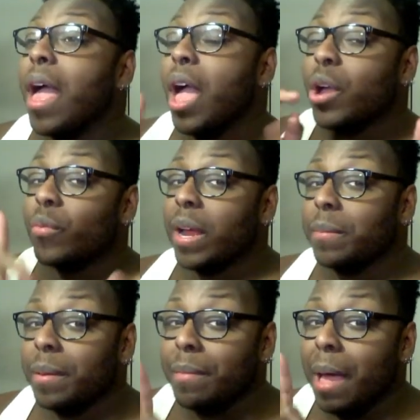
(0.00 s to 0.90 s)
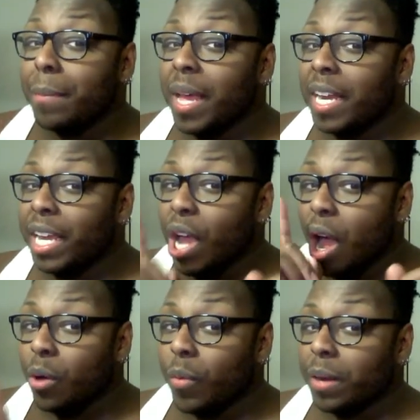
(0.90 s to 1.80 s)
run me my money
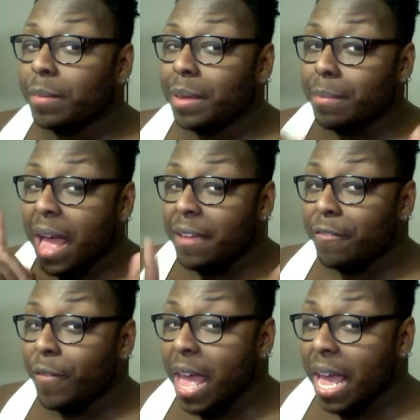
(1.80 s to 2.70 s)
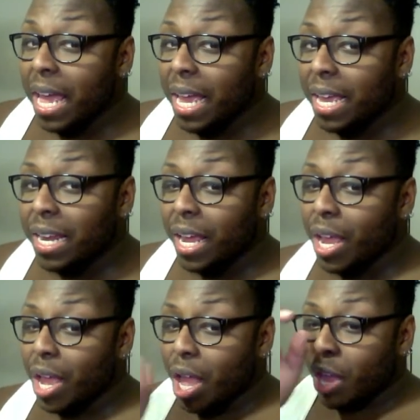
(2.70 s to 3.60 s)
or run me my fade.
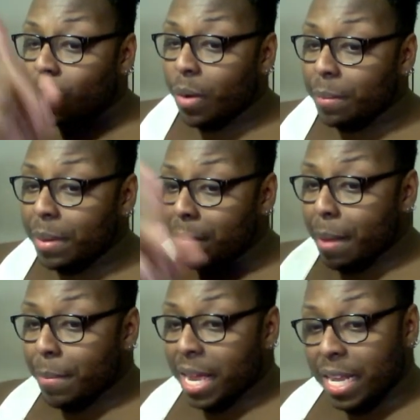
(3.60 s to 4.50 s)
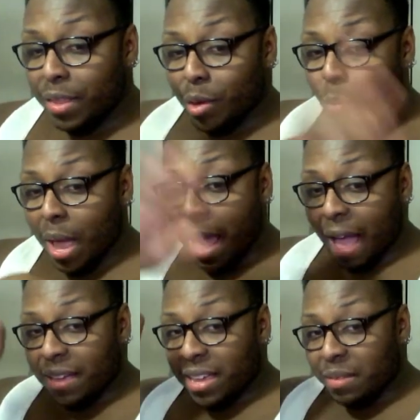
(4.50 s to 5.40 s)
Run me my money the way
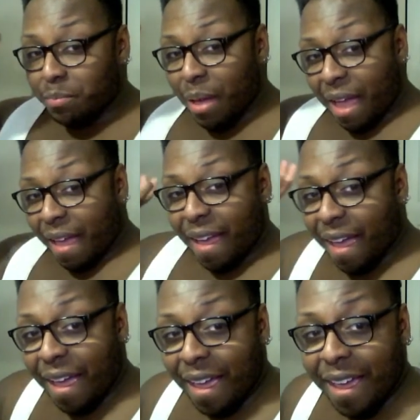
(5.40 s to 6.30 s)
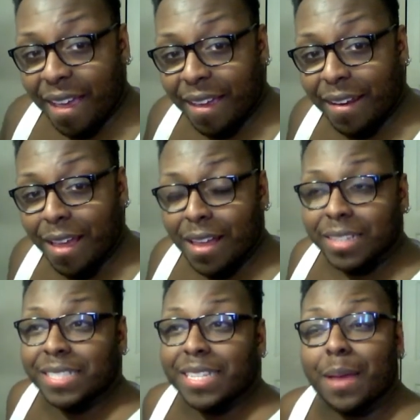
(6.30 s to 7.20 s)
I get paid.
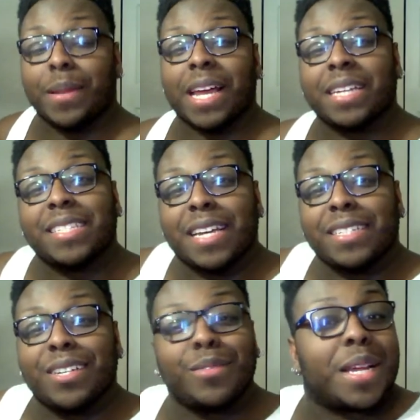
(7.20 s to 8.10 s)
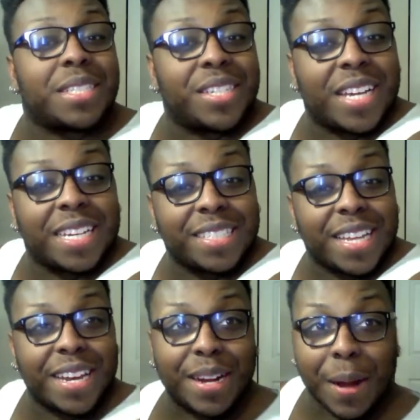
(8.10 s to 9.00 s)
Stay black, stay tuned. I'll see you guys
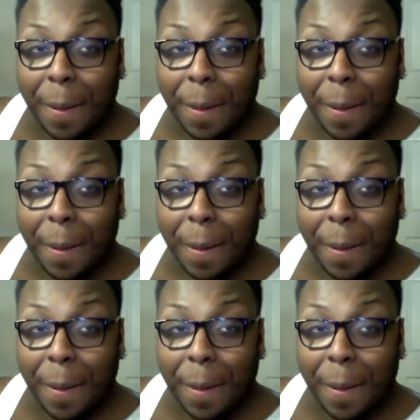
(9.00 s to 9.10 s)
later.